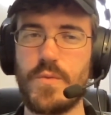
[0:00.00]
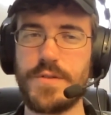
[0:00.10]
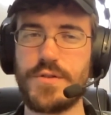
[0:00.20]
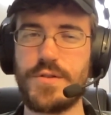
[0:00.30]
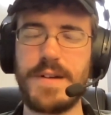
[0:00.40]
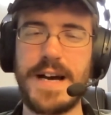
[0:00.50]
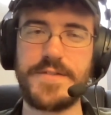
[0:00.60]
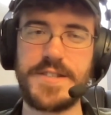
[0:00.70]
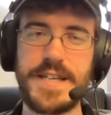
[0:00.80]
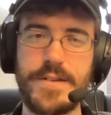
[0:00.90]
well, do you
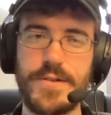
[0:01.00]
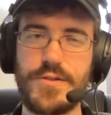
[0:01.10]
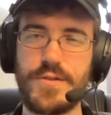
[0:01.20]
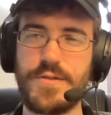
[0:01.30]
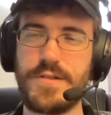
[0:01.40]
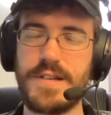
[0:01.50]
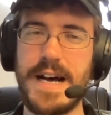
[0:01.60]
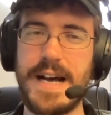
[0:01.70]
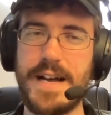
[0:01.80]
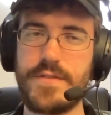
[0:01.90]
have secrets or you do
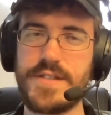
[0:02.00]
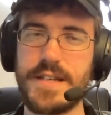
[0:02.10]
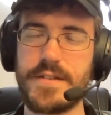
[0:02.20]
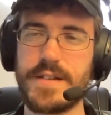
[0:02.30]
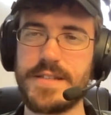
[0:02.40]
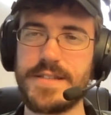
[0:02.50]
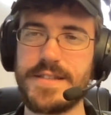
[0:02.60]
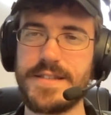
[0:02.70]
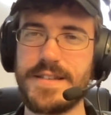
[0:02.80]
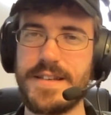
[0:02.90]
not have
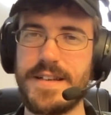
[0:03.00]
secrets?